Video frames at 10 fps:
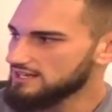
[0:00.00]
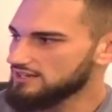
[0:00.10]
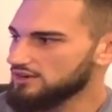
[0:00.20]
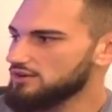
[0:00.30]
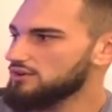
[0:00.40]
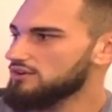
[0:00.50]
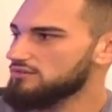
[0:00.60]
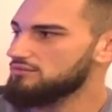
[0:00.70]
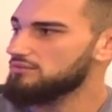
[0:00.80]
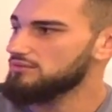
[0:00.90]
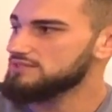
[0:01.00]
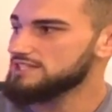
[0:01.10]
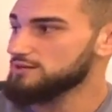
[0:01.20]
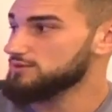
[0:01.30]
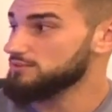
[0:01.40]
who have
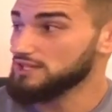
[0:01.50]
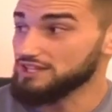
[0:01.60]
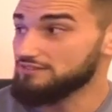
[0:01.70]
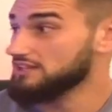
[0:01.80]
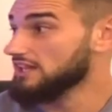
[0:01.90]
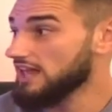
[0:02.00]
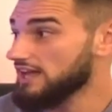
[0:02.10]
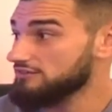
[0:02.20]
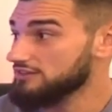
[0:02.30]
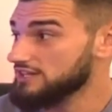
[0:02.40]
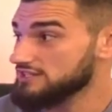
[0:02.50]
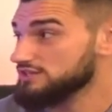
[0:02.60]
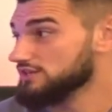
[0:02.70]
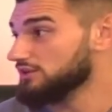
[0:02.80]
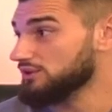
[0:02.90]
seemed to be living the life for this
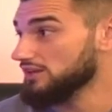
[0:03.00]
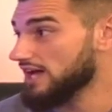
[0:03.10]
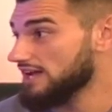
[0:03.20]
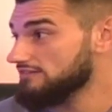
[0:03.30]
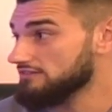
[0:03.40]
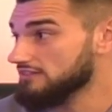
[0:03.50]
their whole life,